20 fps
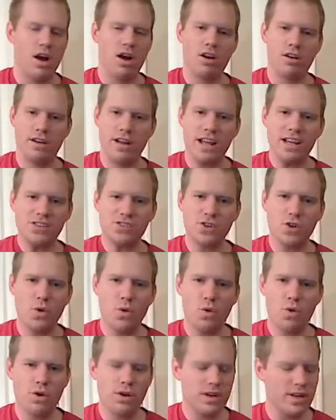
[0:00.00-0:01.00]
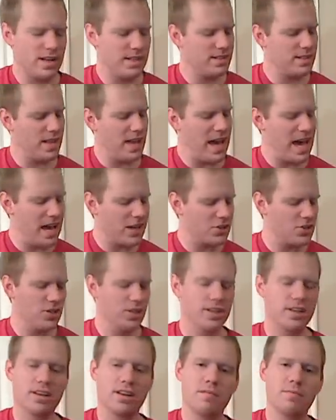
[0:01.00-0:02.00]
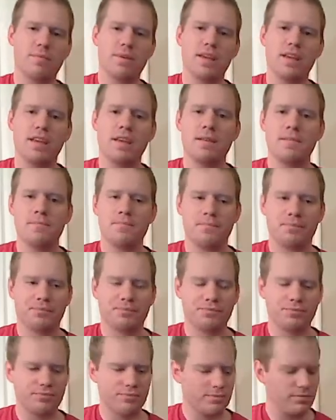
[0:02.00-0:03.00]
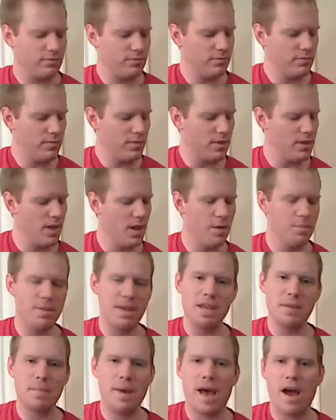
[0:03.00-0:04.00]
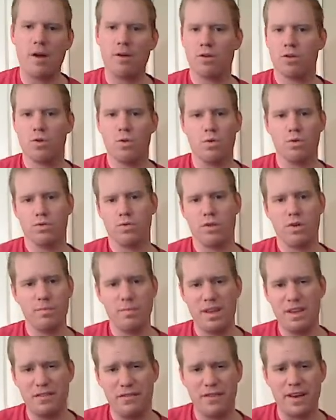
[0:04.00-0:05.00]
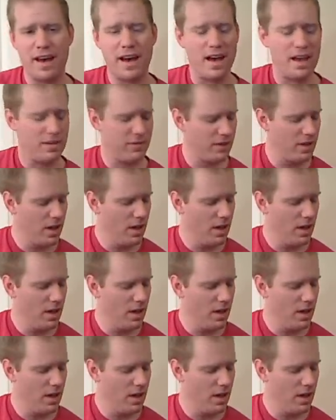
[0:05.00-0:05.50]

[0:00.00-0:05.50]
Our next chord is actually going to be a B power chord or a B5.